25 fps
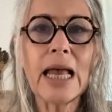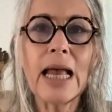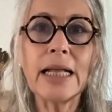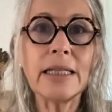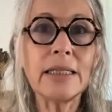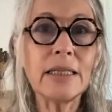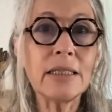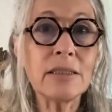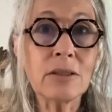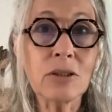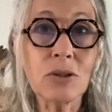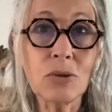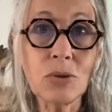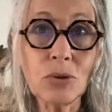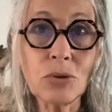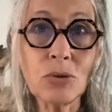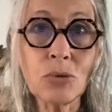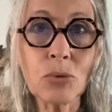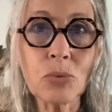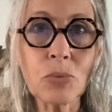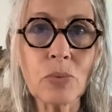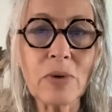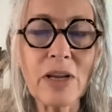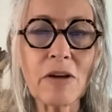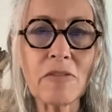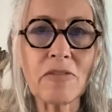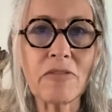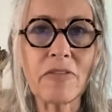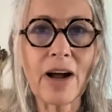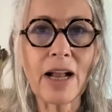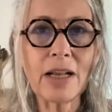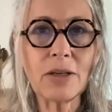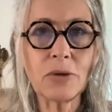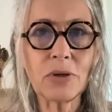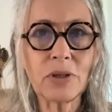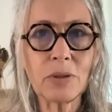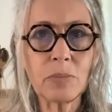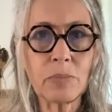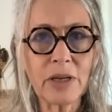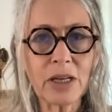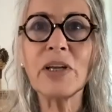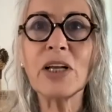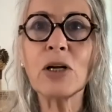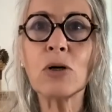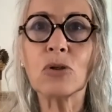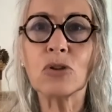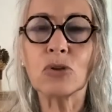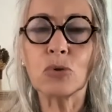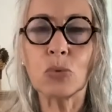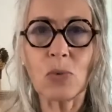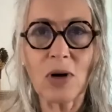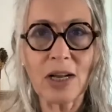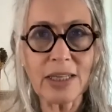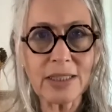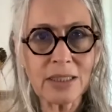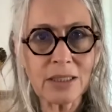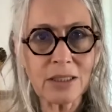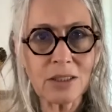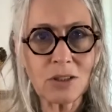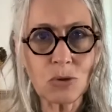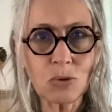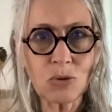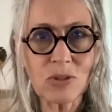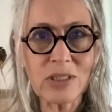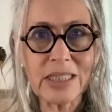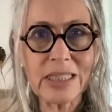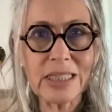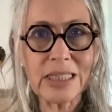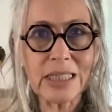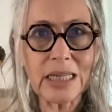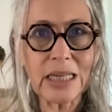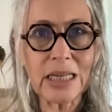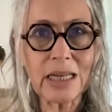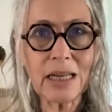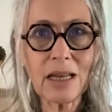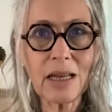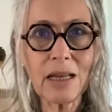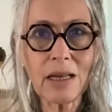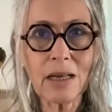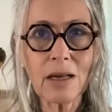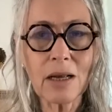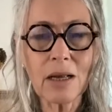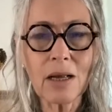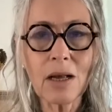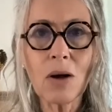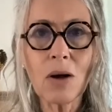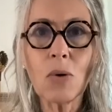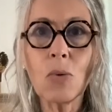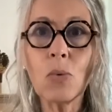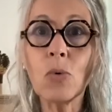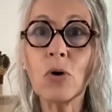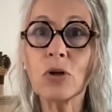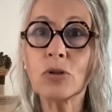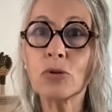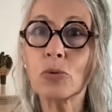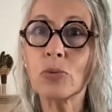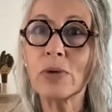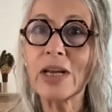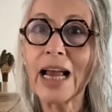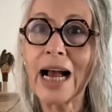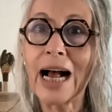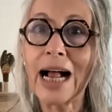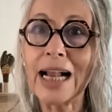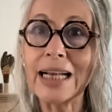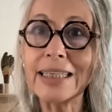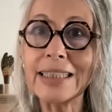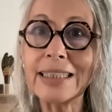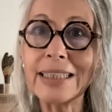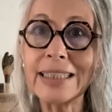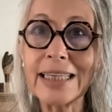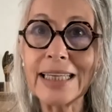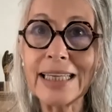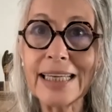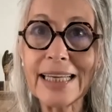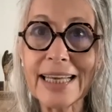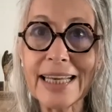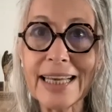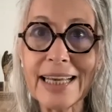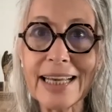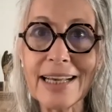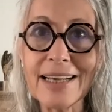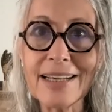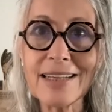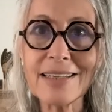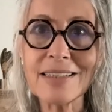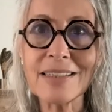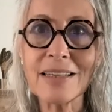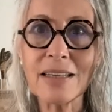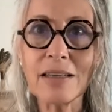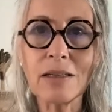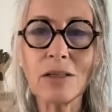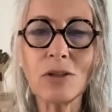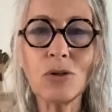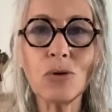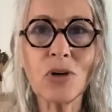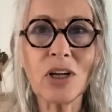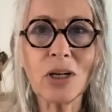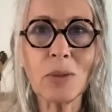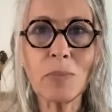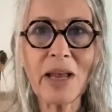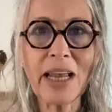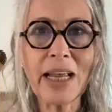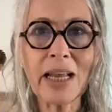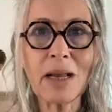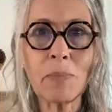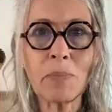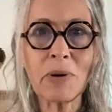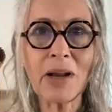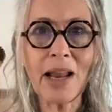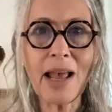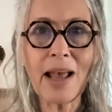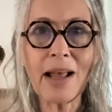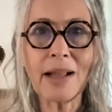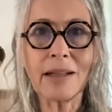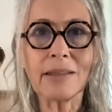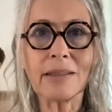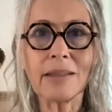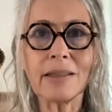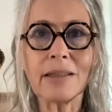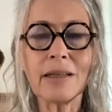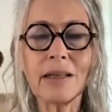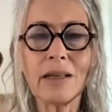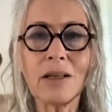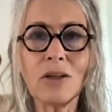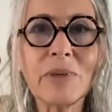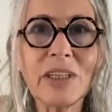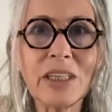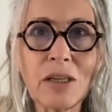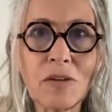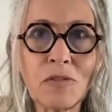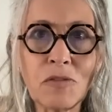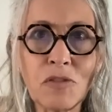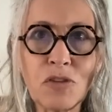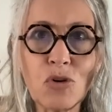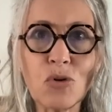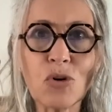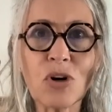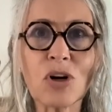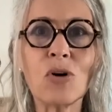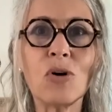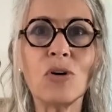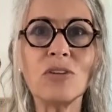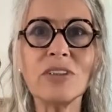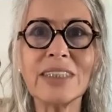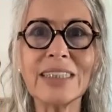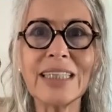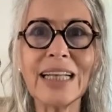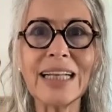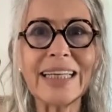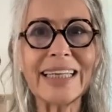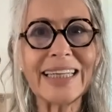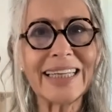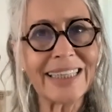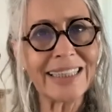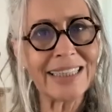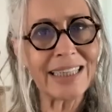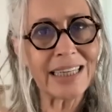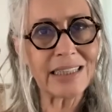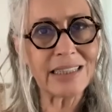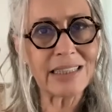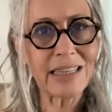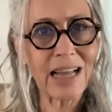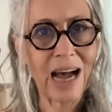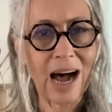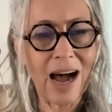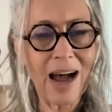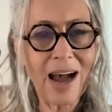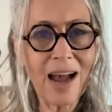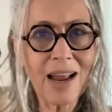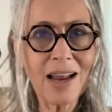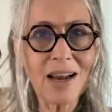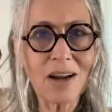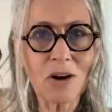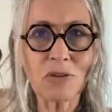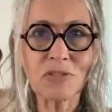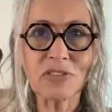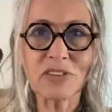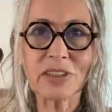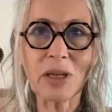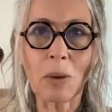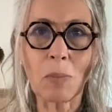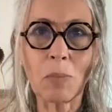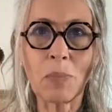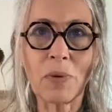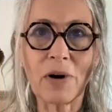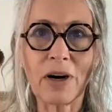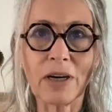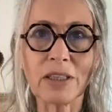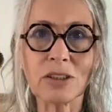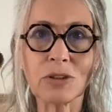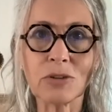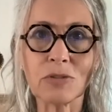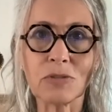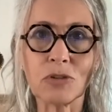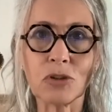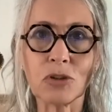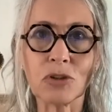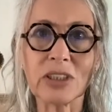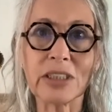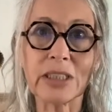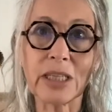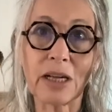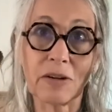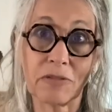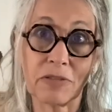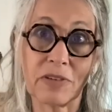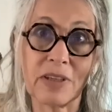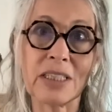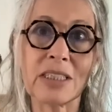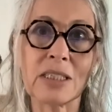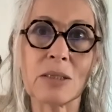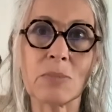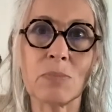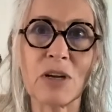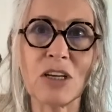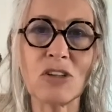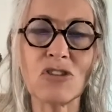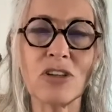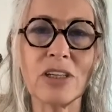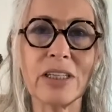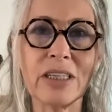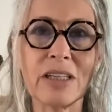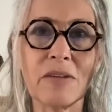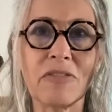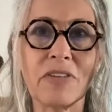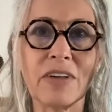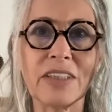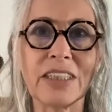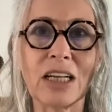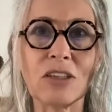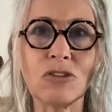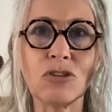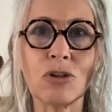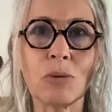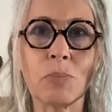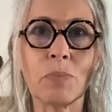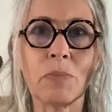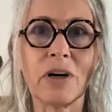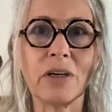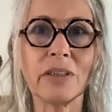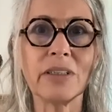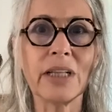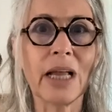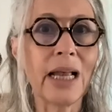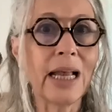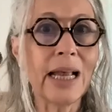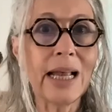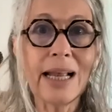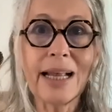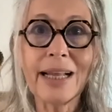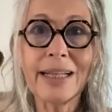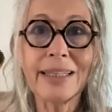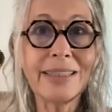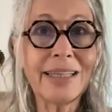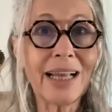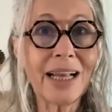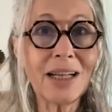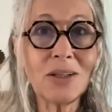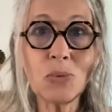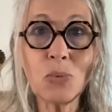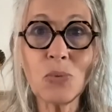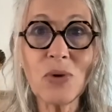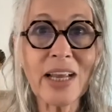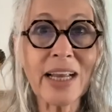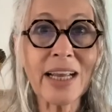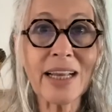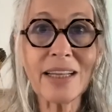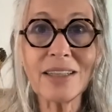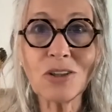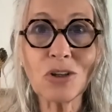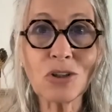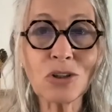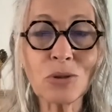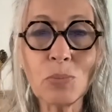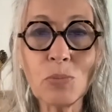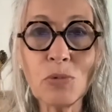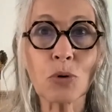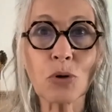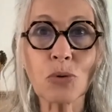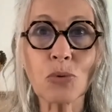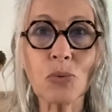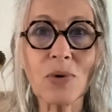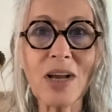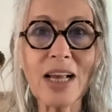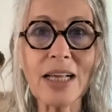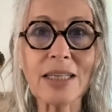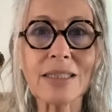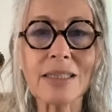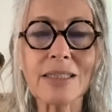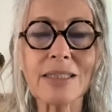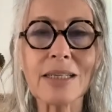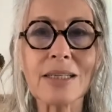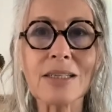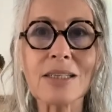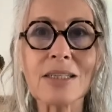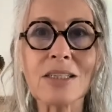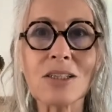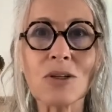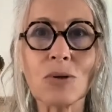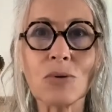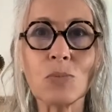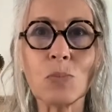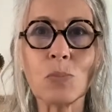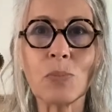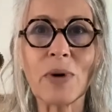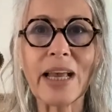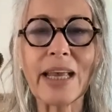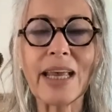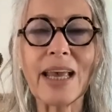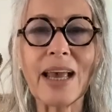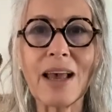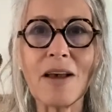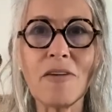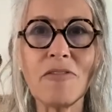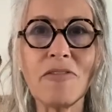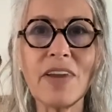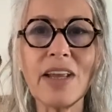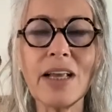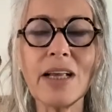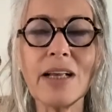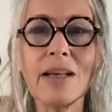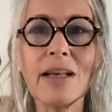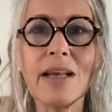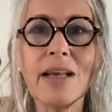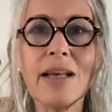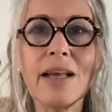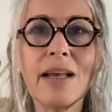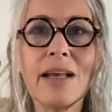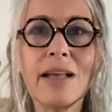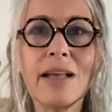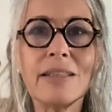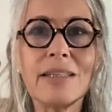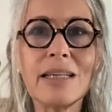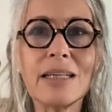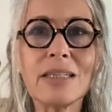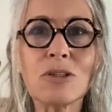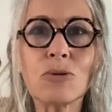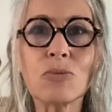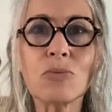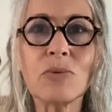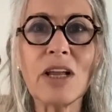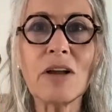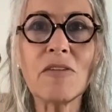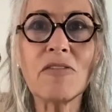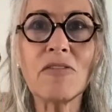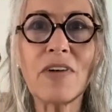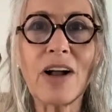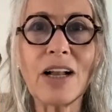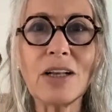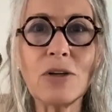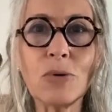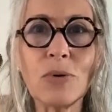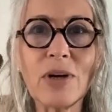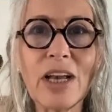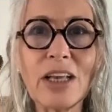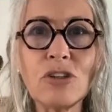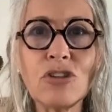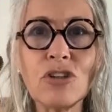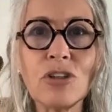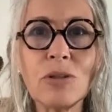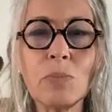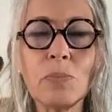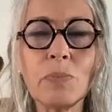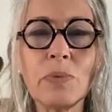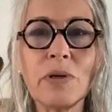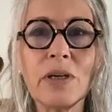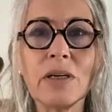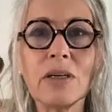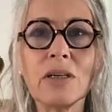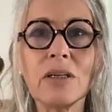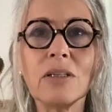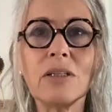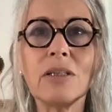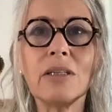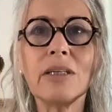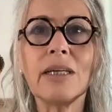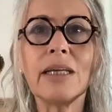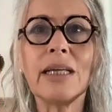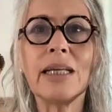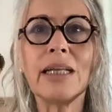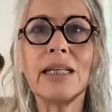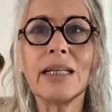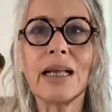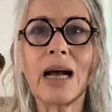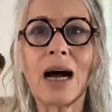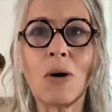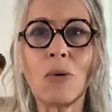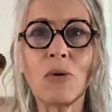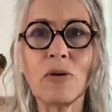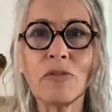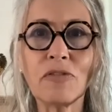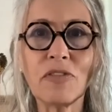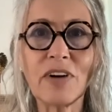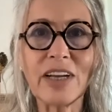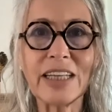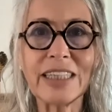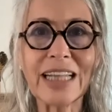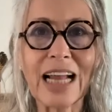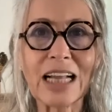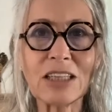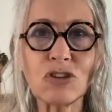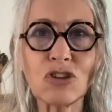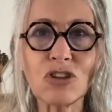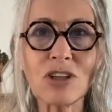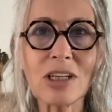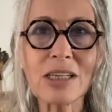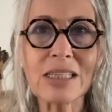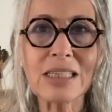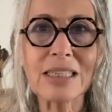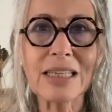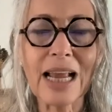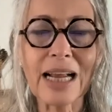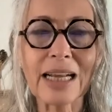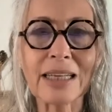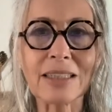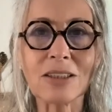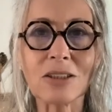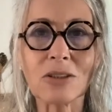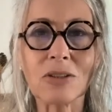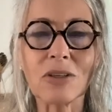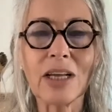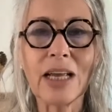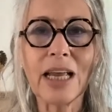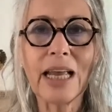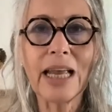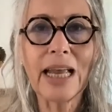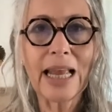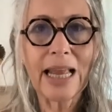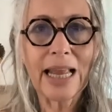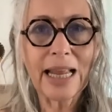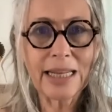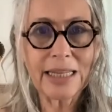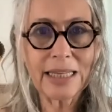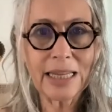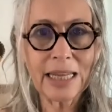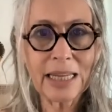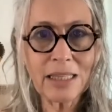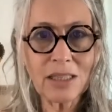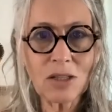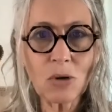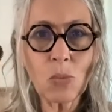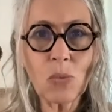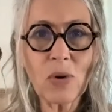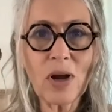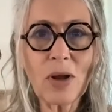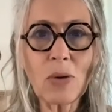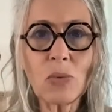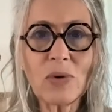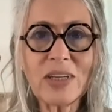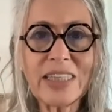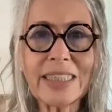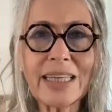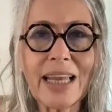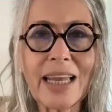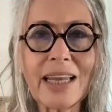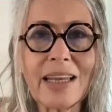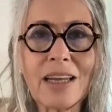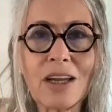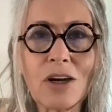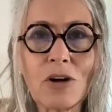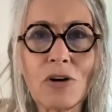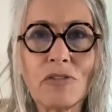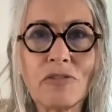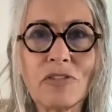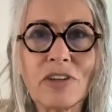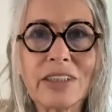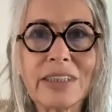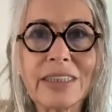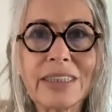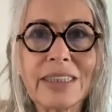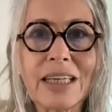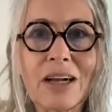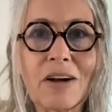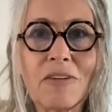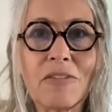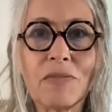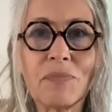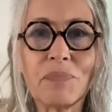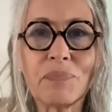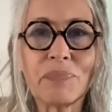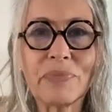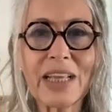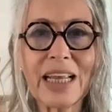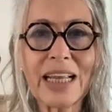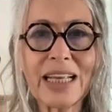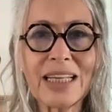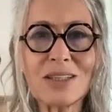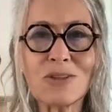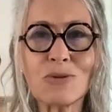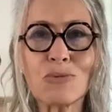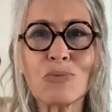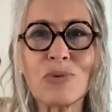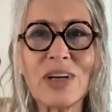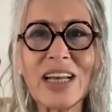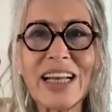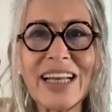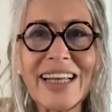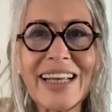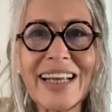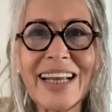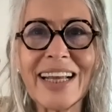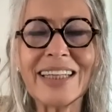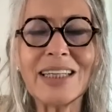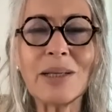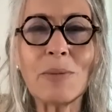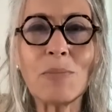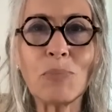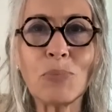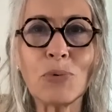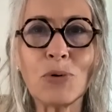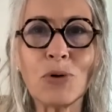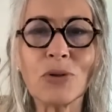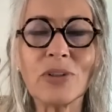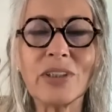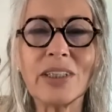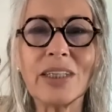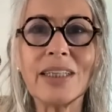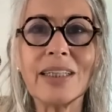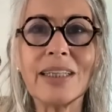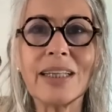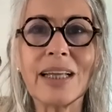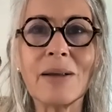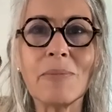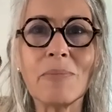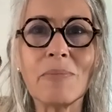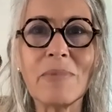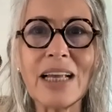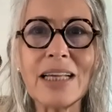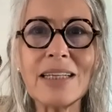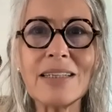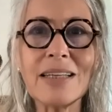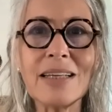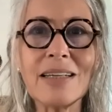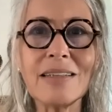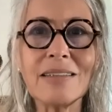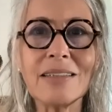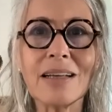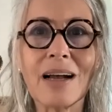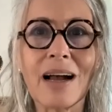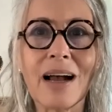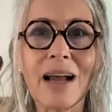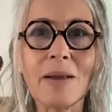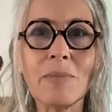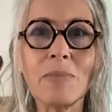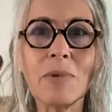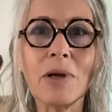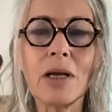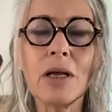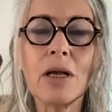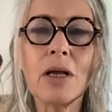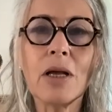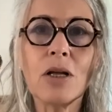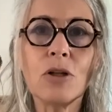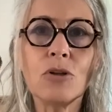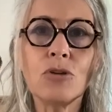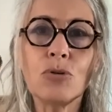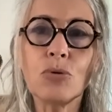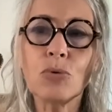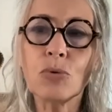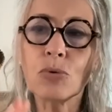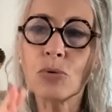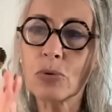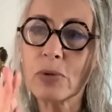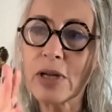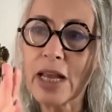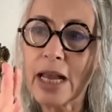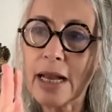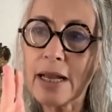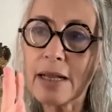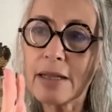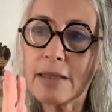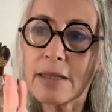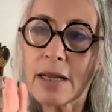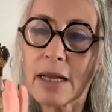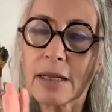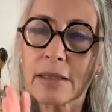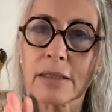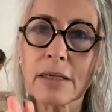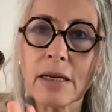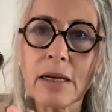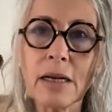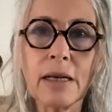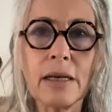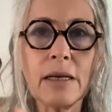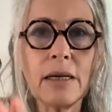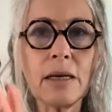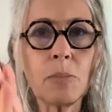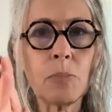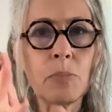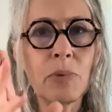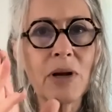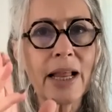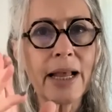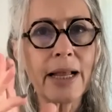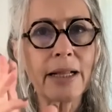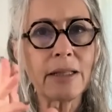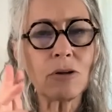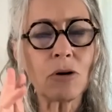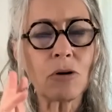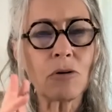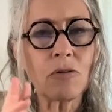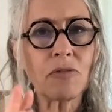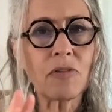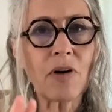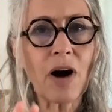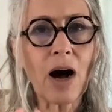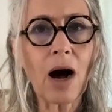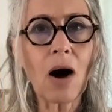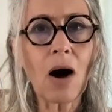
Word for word: And it's good to reevaluate because once you see what reality is, you can make a plan. But if you are constantly in denial of some parts of yourself, especially the financial part, then we cannot progress. So, by having this reevaluation period in our financial sector and in the way we take care of ourselves is really an important, amazing time to create that clear plan of